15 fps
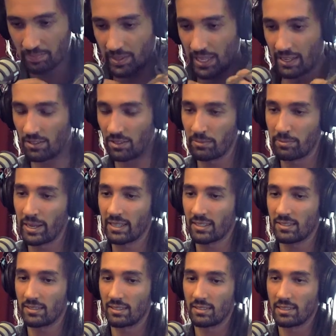And on the back
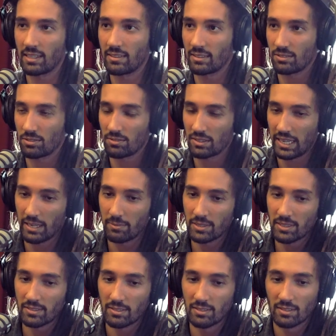it says ethics over
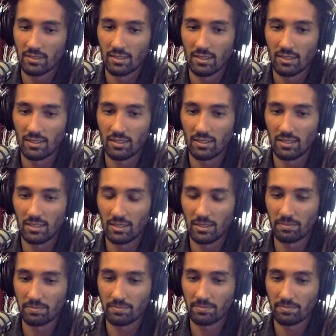habits.
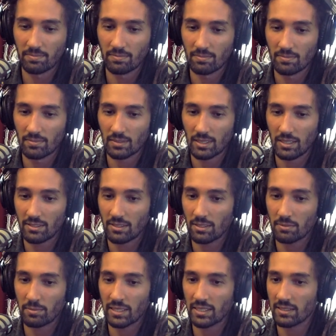I started
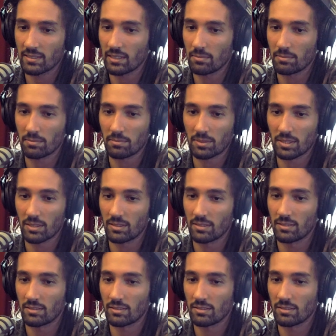making them
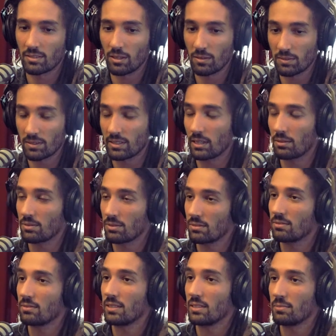because obviously I
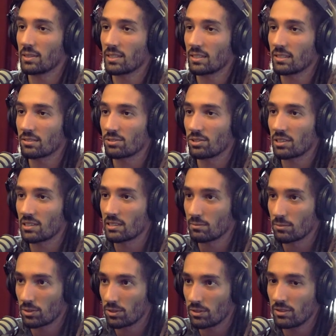was in the beginning struggling
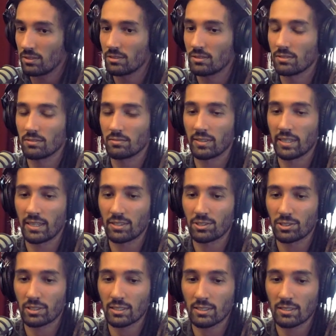more
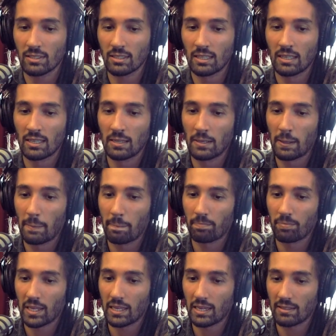financially.
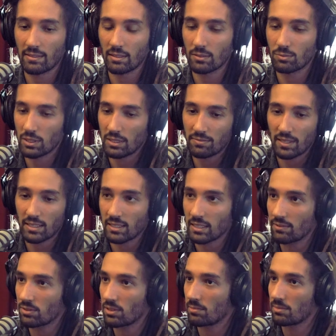And I thought, well, if I can
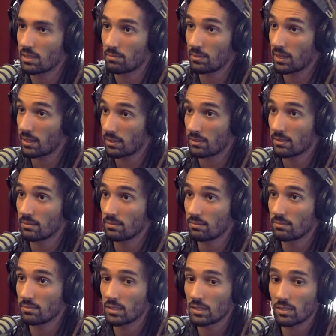give something back,
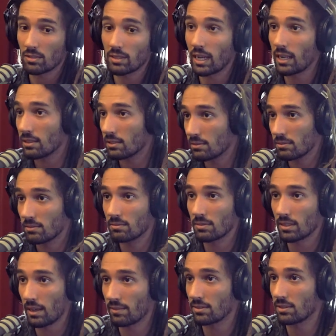you know, and
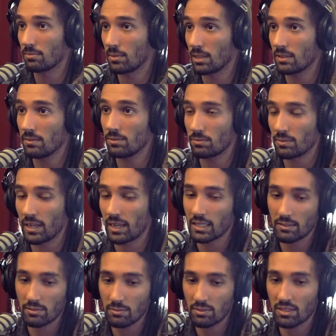have some money for my
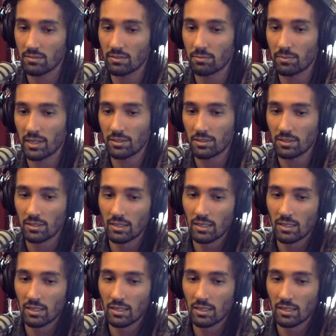activism, it's even better.